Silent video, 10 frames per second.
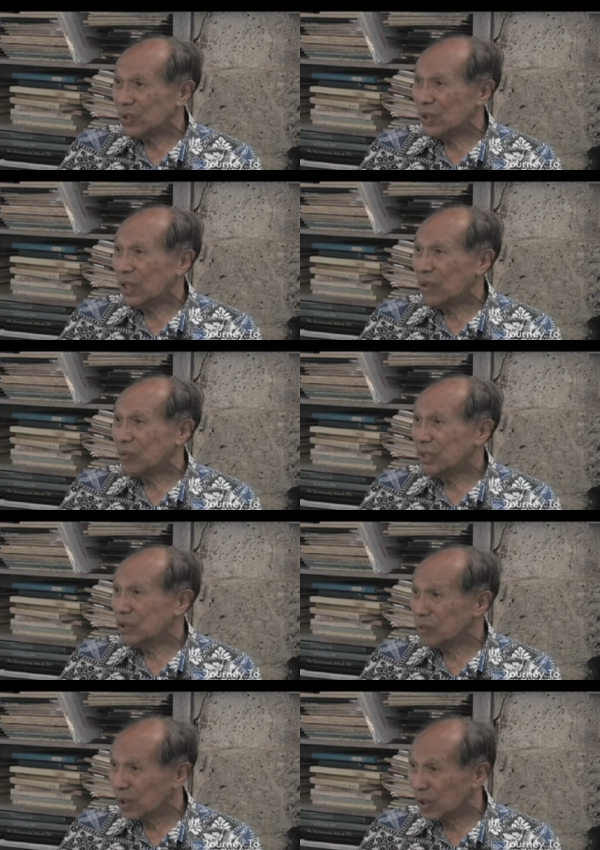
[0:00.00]
when I was
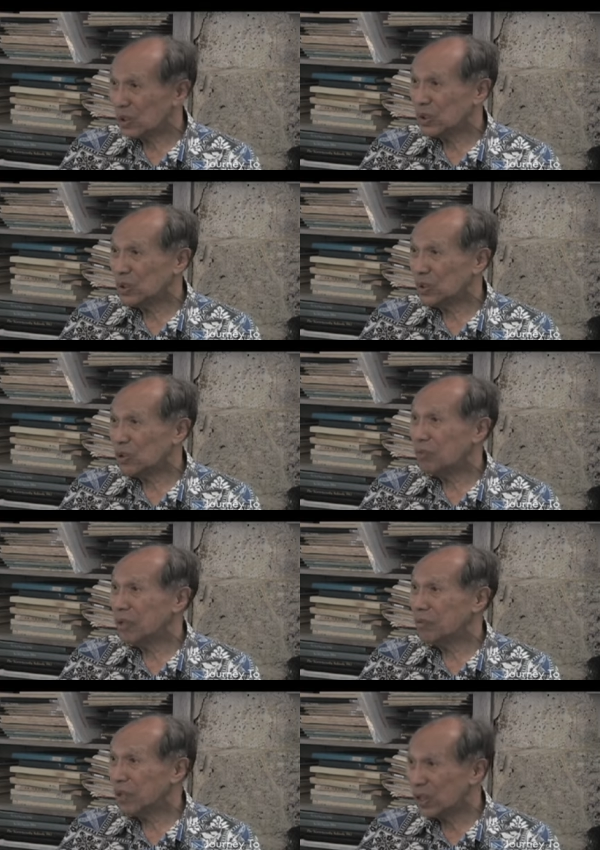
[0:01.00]
in medical school,
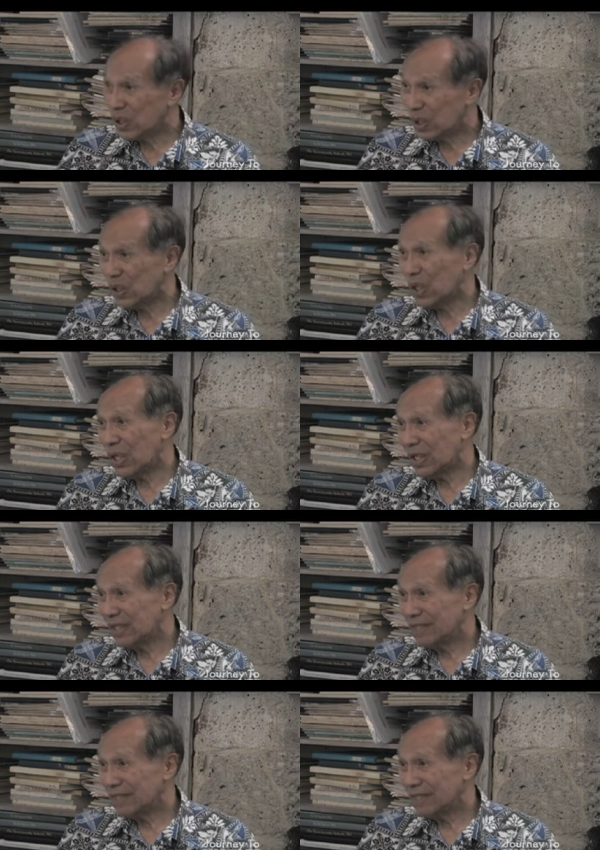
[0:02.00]
my mother died